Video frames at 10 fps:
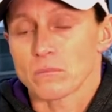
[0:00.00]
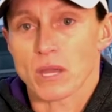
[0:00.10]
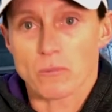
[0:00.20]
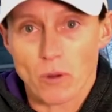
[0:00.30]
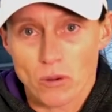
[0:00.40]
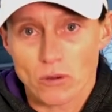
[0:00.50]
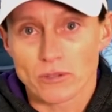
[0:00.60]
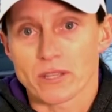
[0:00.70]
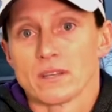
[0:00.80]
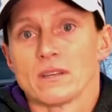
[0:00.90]
being
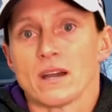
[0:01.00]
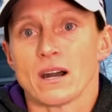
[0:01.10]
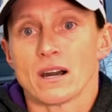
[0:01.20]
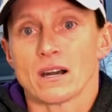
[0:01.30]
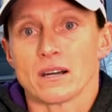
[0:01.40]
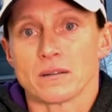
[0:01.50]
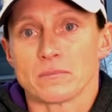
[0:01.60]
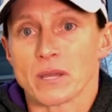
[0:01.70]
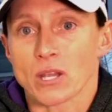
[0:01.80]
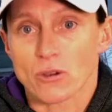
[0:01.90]
bold,
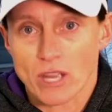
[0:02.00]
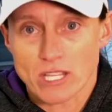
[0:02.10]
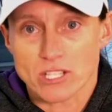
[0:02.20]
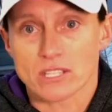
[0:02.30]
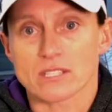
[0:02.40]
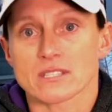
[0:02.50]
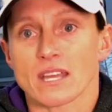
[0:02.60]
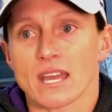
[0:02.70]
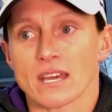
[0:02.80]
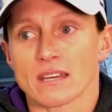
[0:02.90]
being courageous,
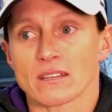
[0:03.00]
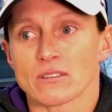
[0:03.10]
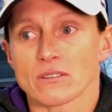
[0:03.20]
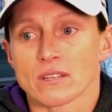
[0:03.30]
and